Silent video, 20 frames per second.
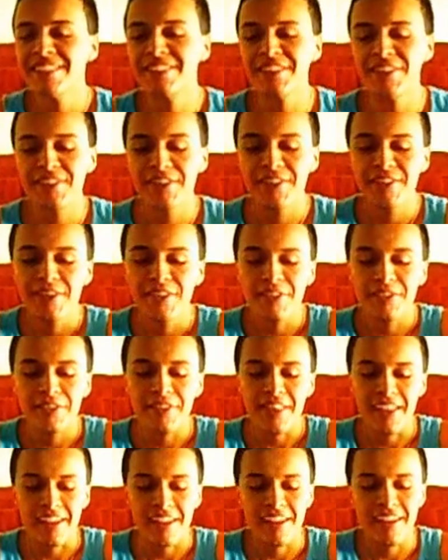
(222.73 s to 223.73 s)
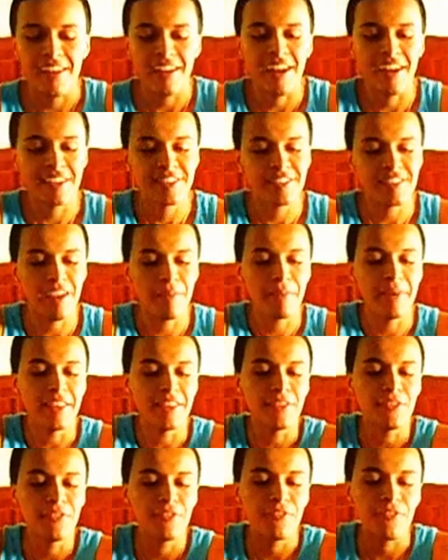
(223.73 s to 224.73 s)
So like I
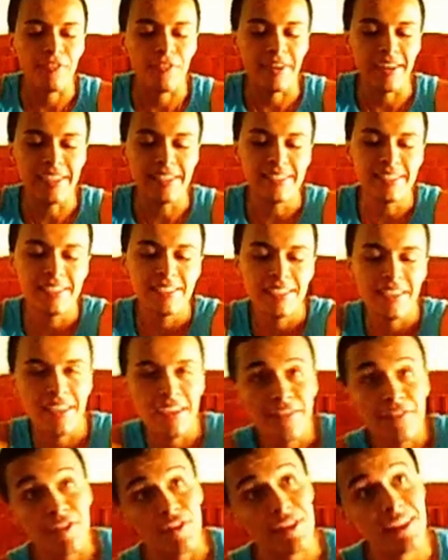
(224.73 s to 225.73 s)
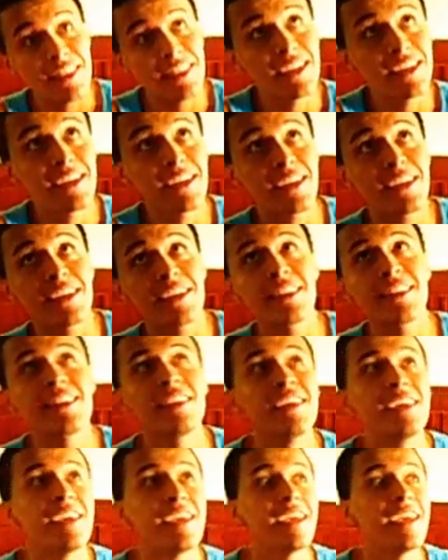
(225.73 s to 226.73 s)
met new friends and
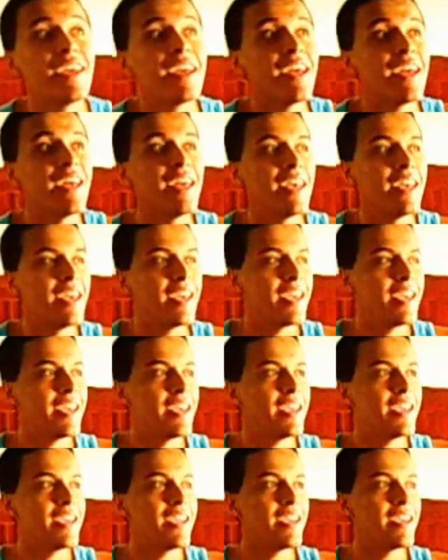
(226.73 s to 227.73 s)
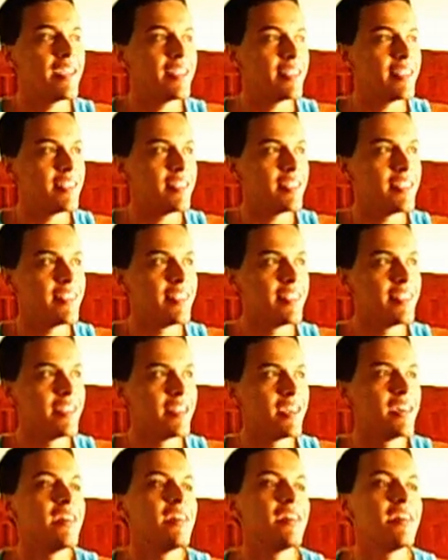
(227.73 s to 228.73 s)
everything,
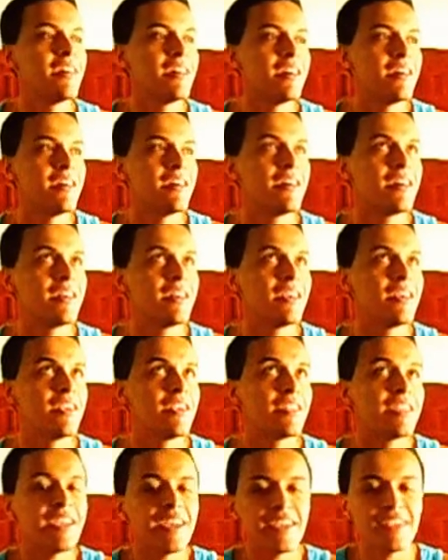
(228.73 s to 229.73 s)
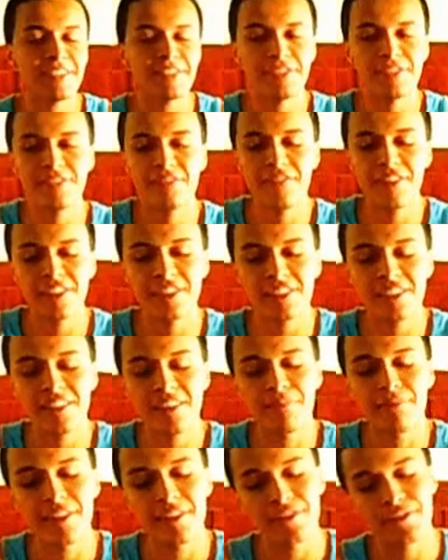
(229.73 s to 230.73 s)
and yeah, so
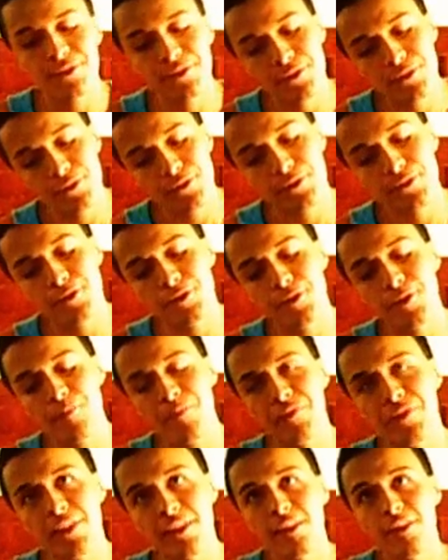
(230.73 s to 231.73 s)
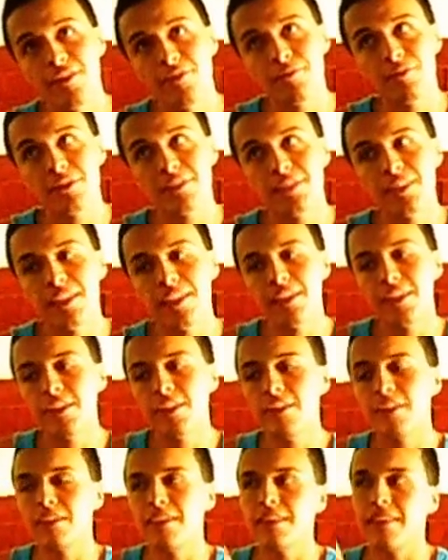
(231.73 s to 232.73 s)
eventually middle school was
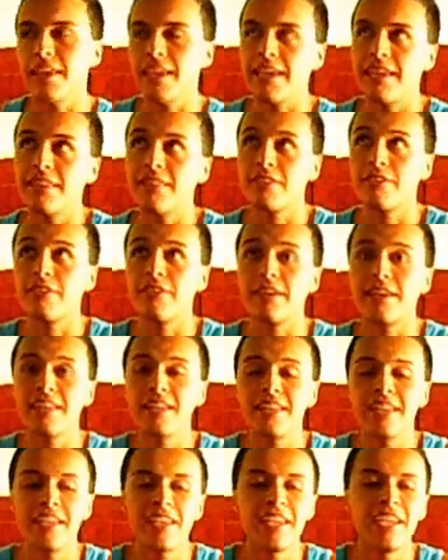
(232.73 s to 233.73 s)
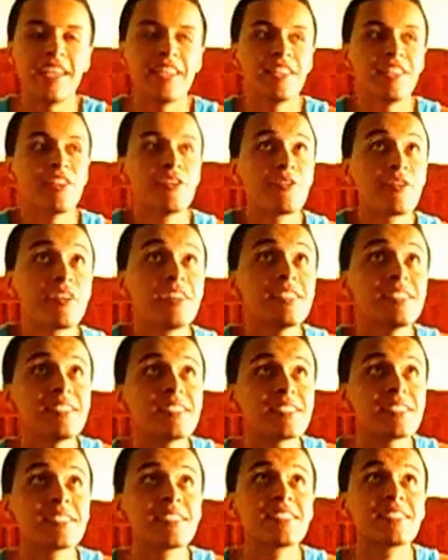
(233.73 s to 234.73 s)
there at eighth grade, and then there was
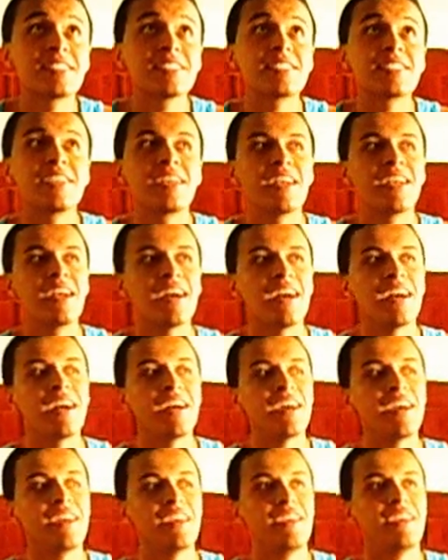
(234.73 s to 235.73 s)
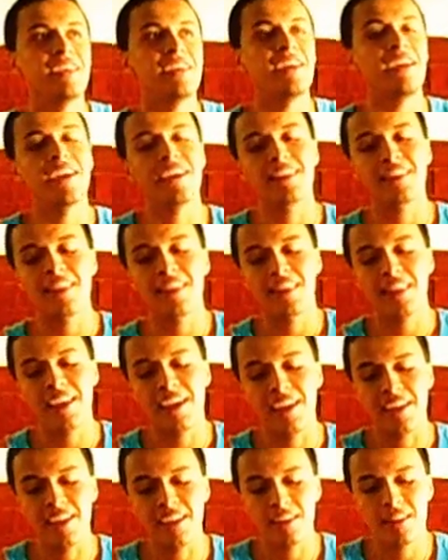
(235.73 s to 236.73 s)
this guy I
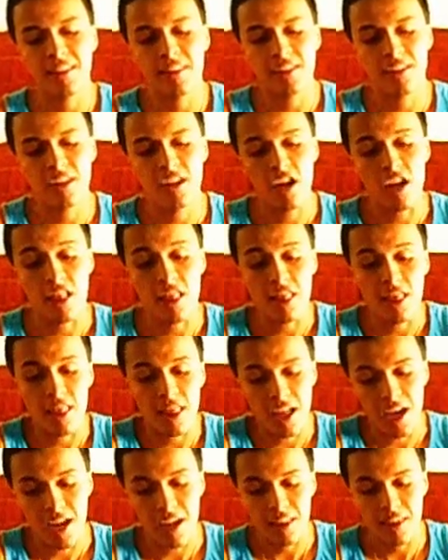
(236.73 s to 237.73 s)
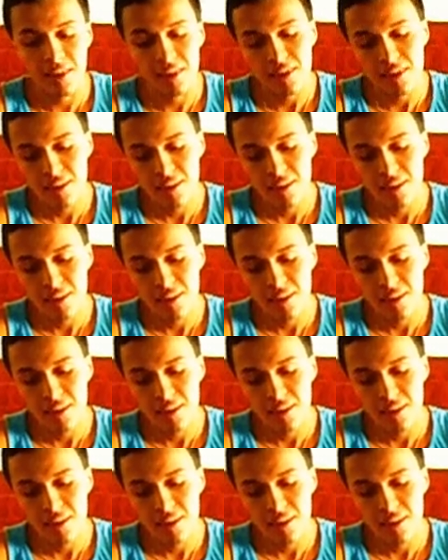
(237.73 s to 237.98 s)
liked a lot,